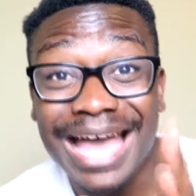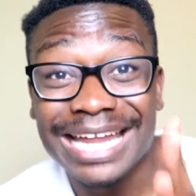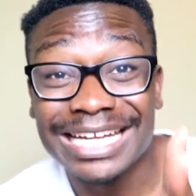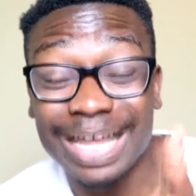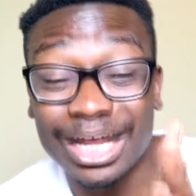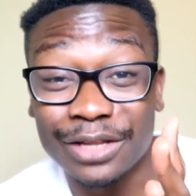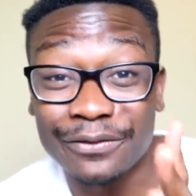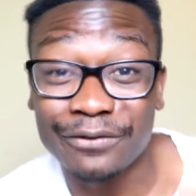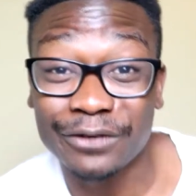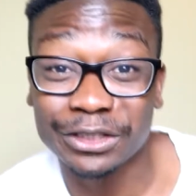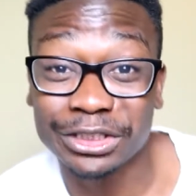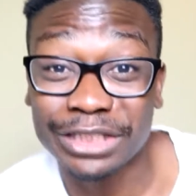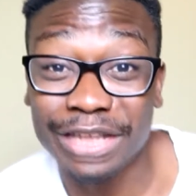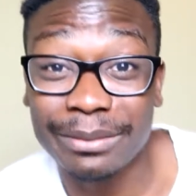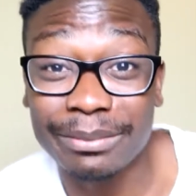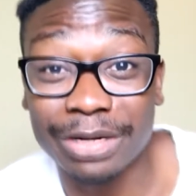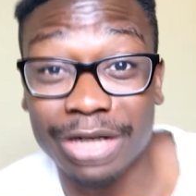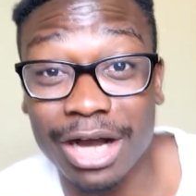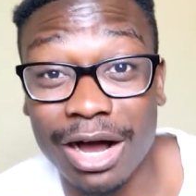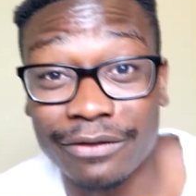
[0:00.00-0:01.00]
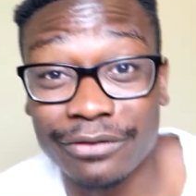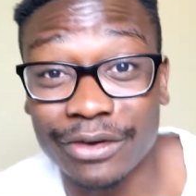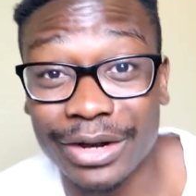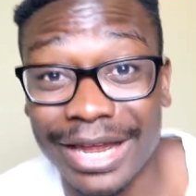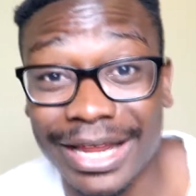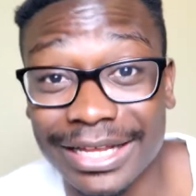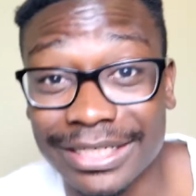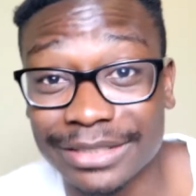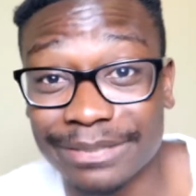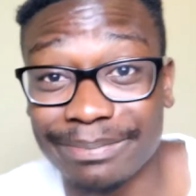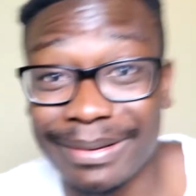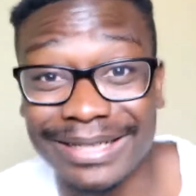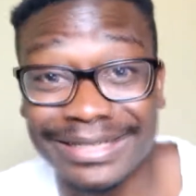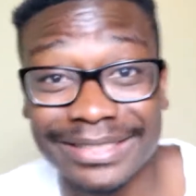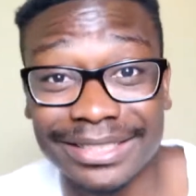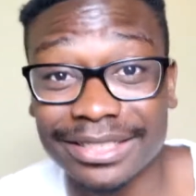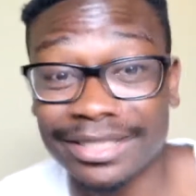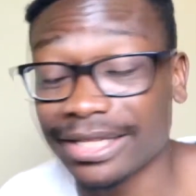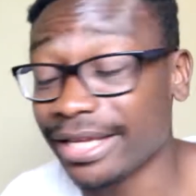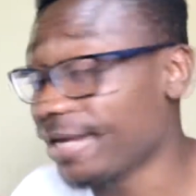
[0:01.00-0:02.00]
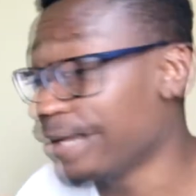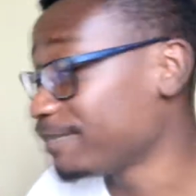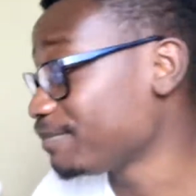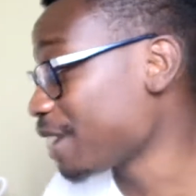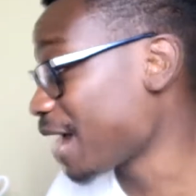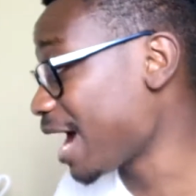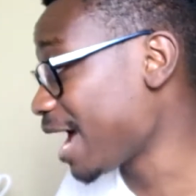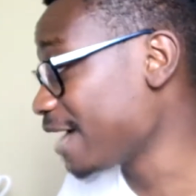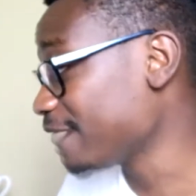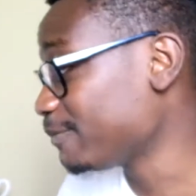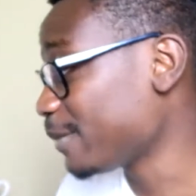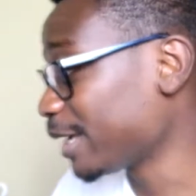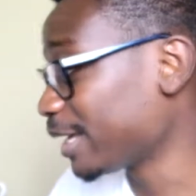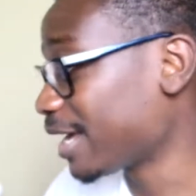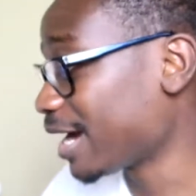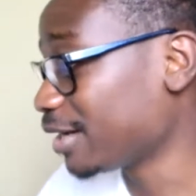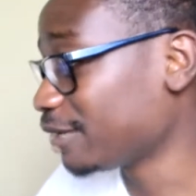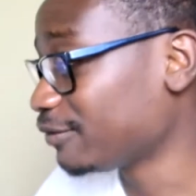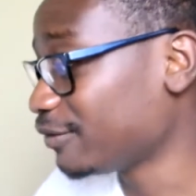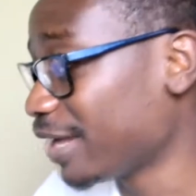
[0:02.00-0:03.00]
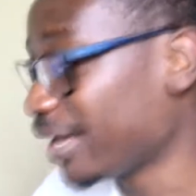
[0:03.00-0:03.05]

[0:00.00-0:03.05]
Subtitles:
Now the first thing I'm going to cover is basically I have my kind of